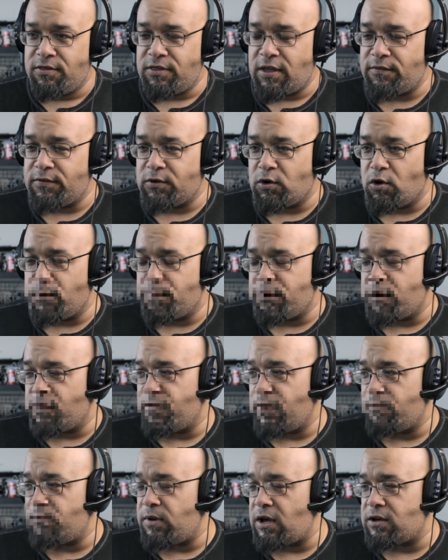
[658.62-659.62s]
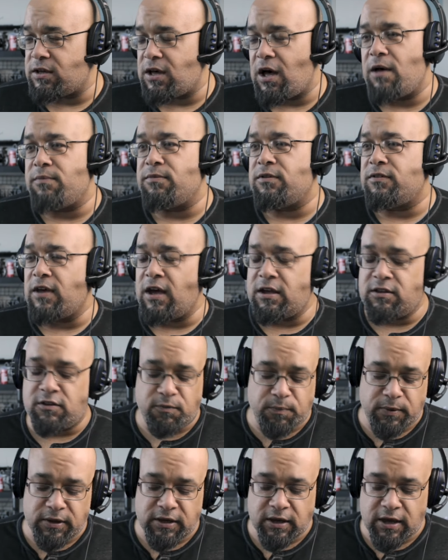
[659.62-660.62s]
There we go. .com. This is
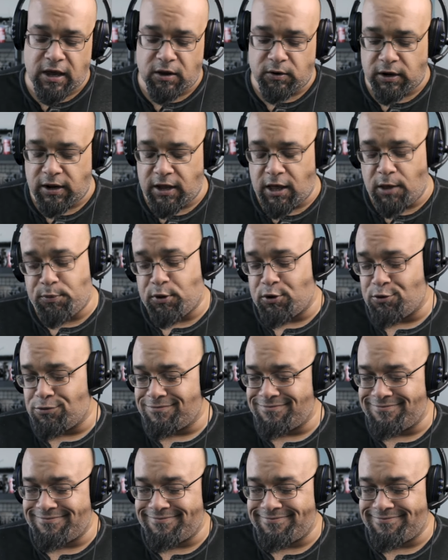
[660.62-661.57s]
Ed speaking. How can I help you?